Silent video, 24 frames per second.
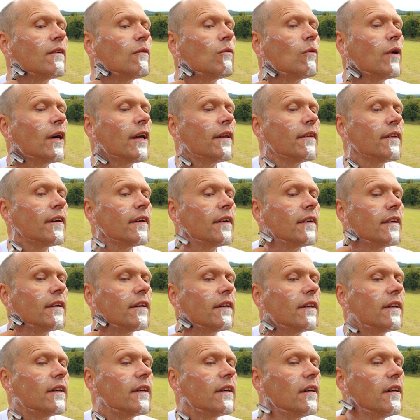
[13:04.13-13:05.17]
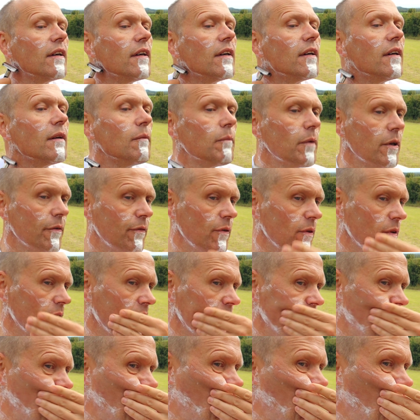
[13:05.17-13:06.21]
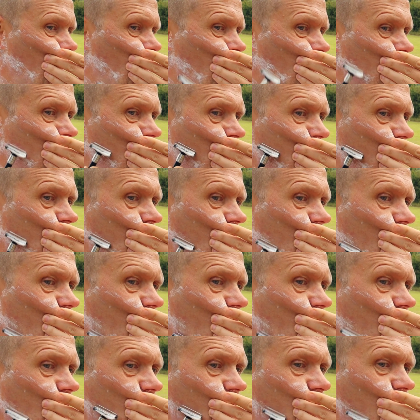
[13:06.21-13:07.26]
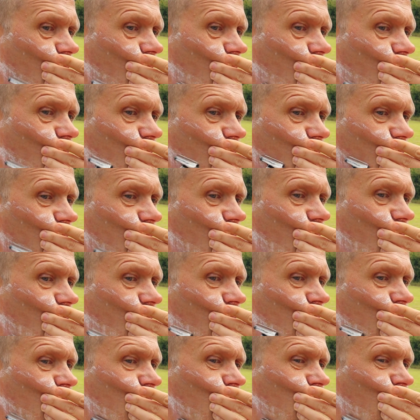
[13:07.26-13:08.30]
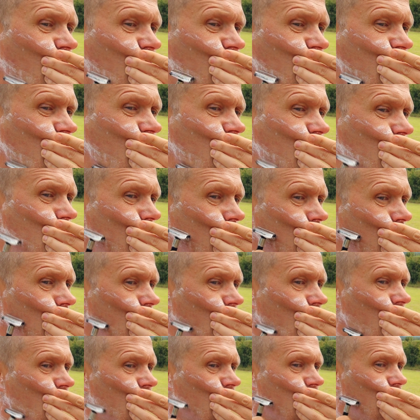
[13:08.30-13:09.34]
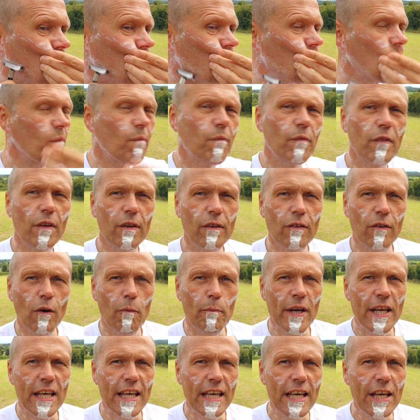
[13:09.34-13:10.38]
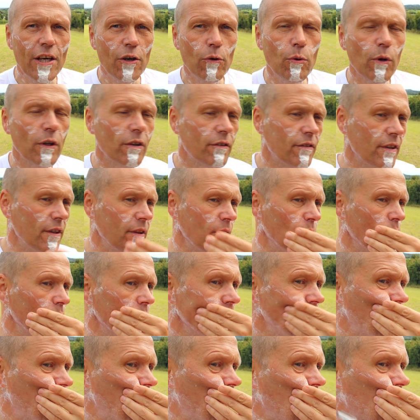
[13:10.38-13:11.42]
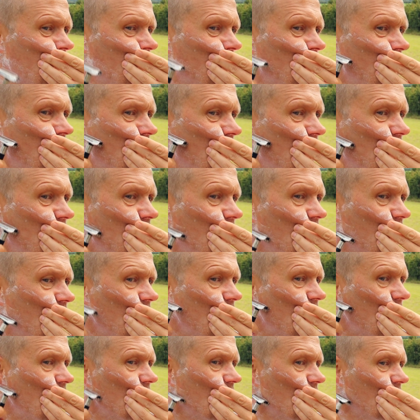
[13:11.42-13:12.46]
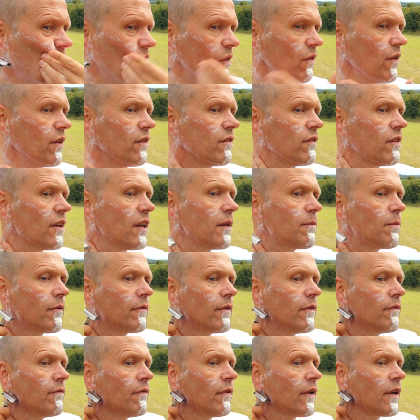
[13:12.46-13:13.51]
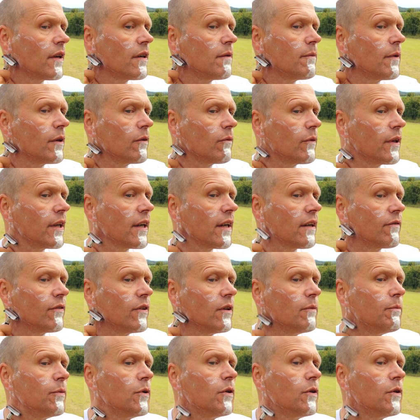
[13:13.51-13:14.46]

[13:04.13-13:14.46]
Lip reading: The weather. But if you can get the weather in this country, you'd probably have not many equals in the world for, you know, the type of environment we have here.